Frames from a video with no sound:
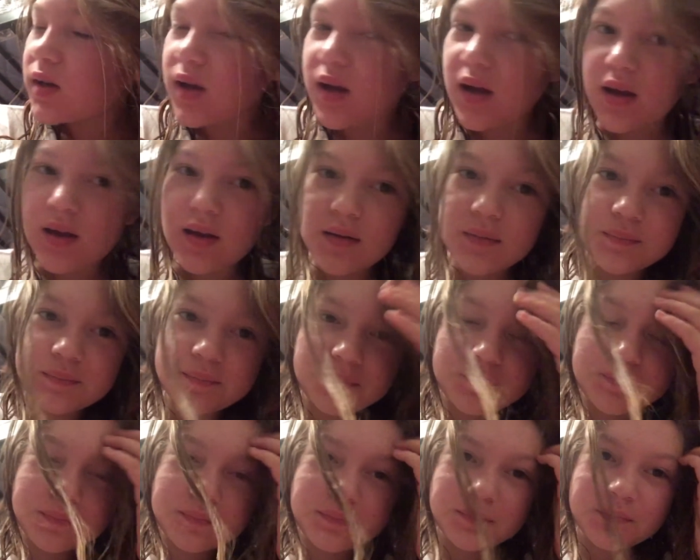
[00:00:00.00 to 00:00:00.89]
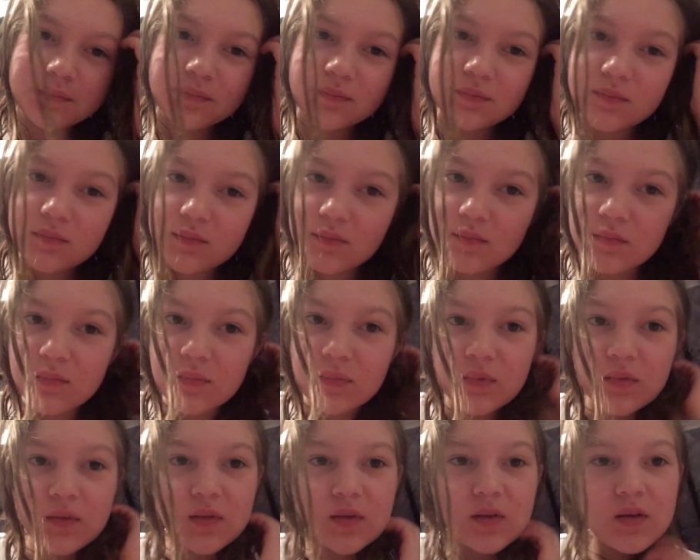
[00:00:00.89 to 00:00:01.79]
Um,
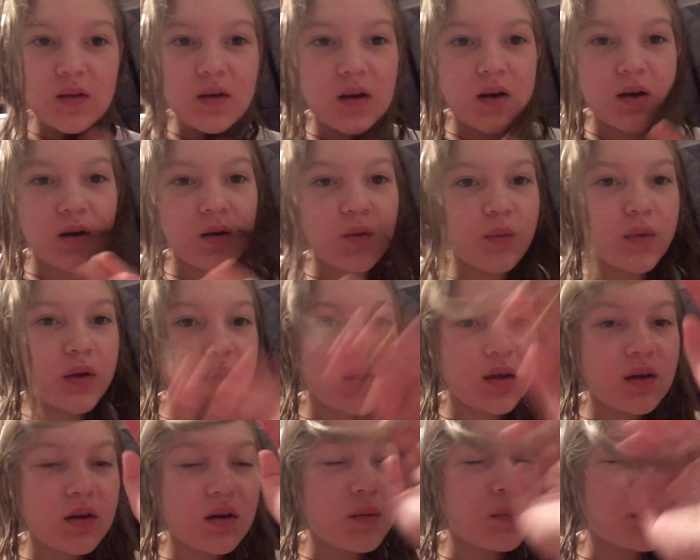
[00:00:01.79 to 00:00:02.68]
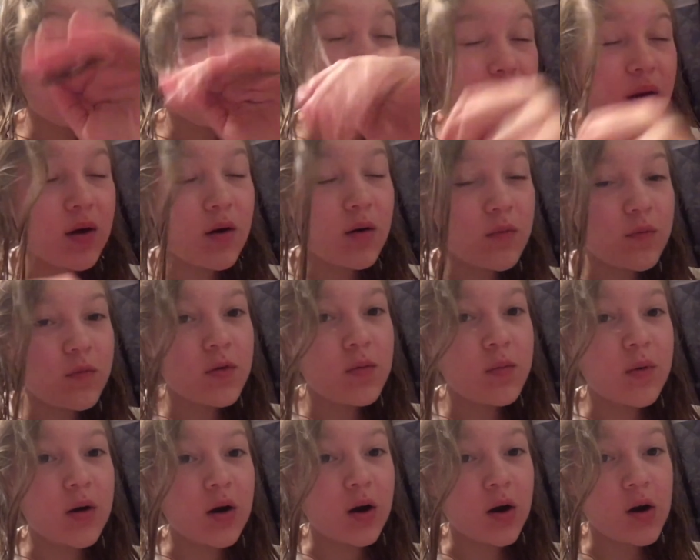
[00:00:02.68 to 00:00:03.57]
on our way, on my way home
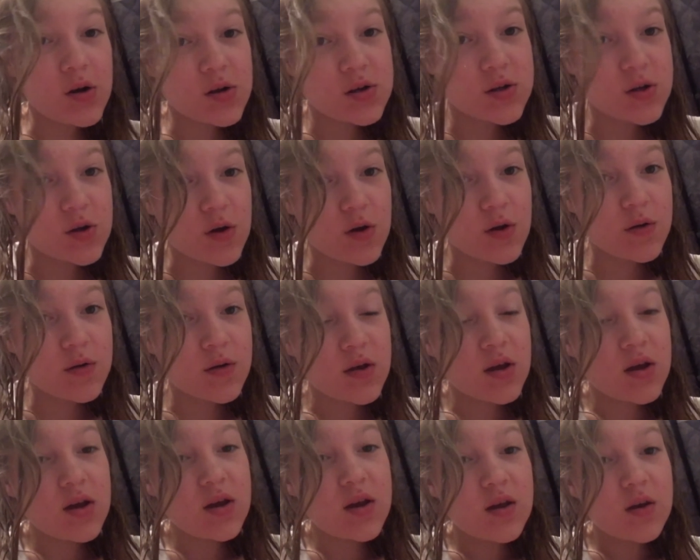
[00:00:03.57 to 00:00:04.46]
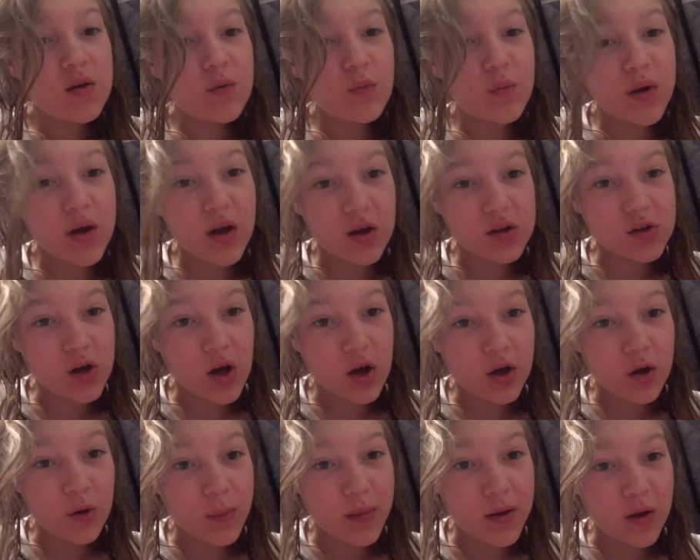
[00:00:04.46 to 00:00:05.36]
from rehearsal, we got
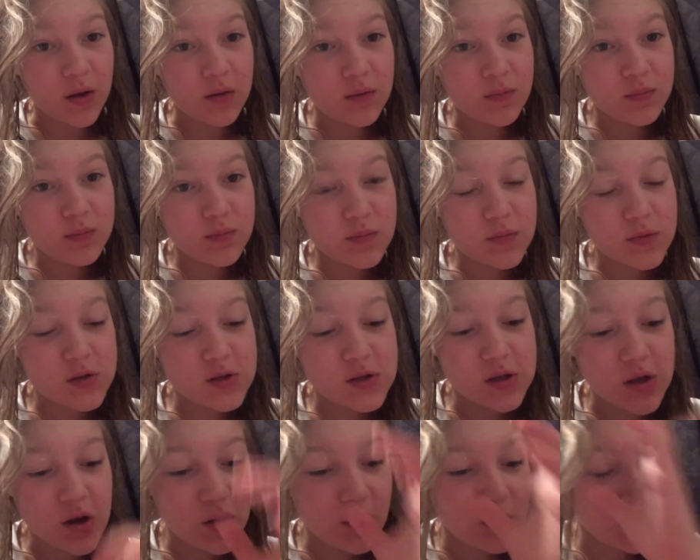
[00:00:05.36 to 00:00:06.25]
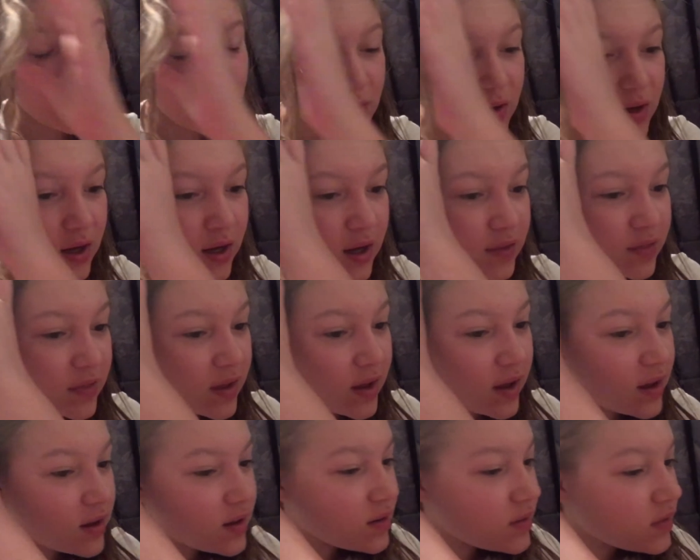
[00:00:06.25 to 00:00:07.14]
Taco Bell. So, I had
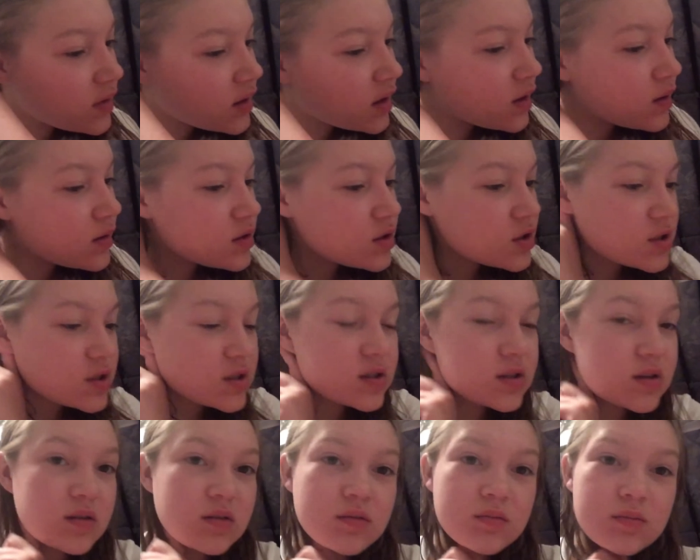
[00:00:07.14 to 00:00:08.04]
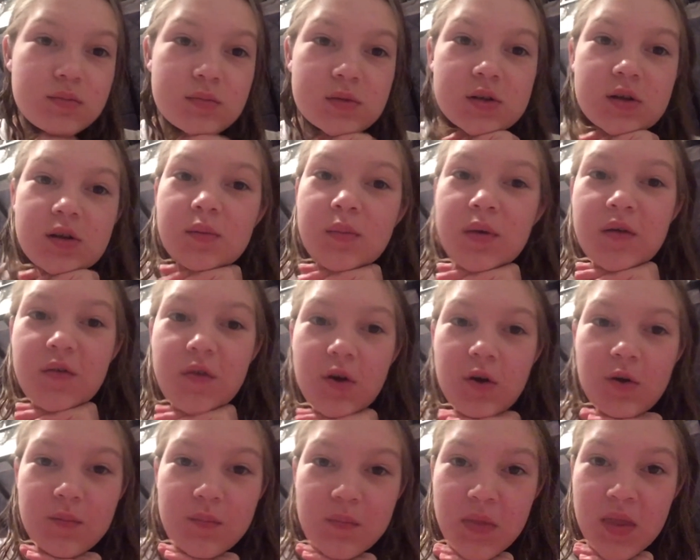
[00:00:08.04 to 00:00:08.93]
that, then I just was on my
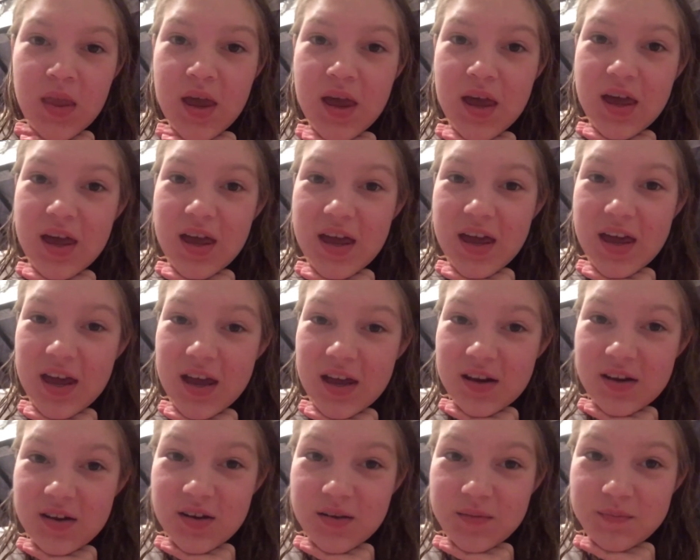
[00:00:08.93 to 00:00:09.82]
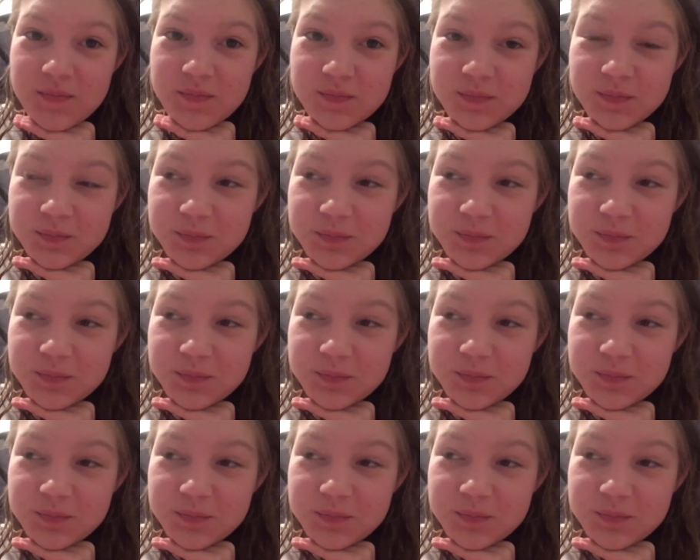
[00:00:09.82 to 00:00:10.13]
phone. And, um,